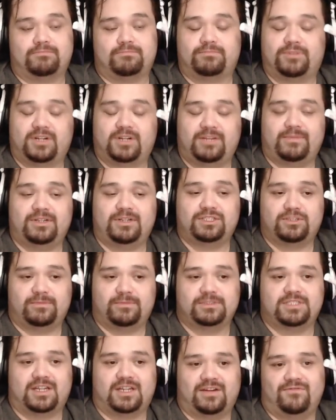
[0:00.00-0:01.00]
pretty much
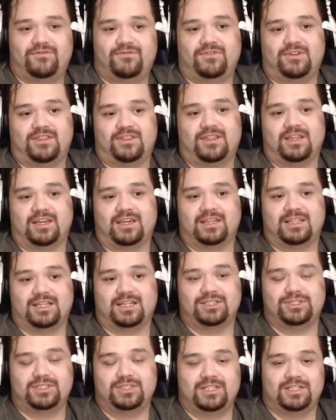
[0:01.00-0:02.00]
almost everything
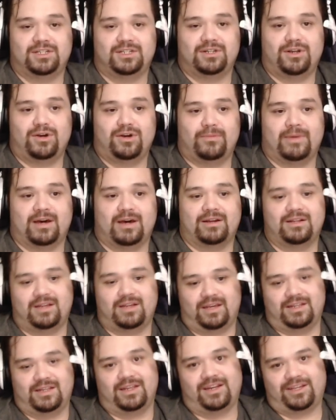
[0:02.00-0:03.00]
that you need to know about it
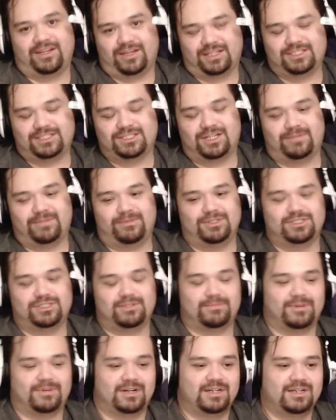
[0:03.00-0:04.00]
and then cuts to the music part.